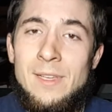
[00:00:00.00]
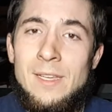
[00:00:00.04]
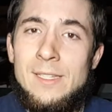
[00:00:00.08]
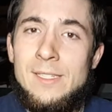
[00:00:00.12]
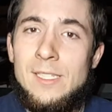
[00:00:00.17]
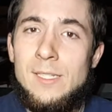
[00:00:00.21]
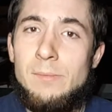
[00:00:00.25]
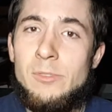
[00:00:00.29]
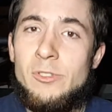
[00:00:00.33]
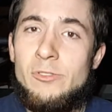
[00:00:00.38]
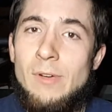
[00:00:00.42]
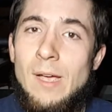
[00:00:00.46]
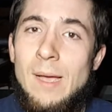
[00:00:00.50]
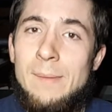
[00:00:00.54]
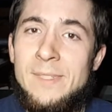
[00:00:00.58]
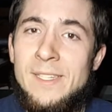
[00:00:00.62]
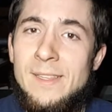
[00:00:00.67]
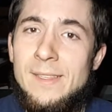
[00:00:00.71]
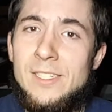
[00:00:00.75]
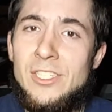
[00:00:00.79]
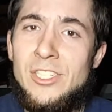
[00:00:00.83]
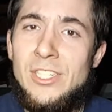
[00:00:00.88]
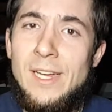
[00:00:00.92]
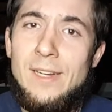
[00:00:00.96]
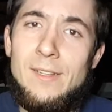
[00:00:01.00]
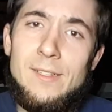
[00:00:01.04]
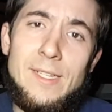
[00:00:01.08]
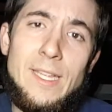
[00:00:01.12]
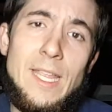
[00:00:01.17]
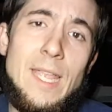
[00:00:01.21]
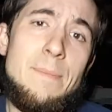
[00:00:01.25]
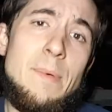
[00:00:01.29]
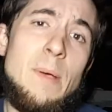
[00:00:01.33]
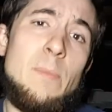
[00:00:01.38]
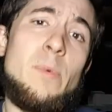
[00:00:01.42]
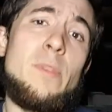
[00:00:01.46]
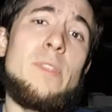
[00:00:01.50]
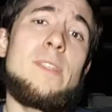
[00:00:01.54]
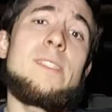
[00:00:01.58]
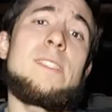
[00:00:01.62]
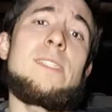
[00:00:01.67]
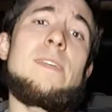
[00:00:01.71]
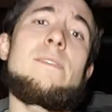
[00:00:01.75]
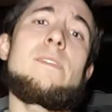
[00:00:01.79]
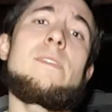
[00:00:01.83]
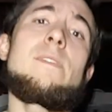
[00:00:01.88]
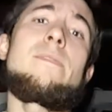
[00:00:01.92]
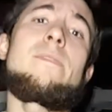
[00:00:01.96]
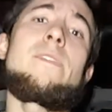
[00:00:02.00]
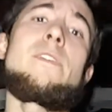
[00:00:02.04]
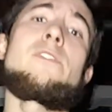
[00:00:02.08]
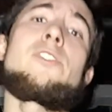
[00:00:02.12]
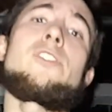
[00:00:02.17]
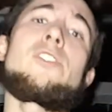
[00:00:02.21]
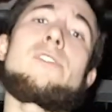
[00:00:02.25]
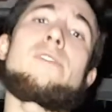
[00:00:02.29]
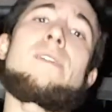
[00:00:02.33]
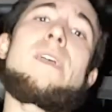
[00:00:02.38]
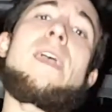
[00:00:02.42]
Subscribe to this channel to keep up with this stuff in the future.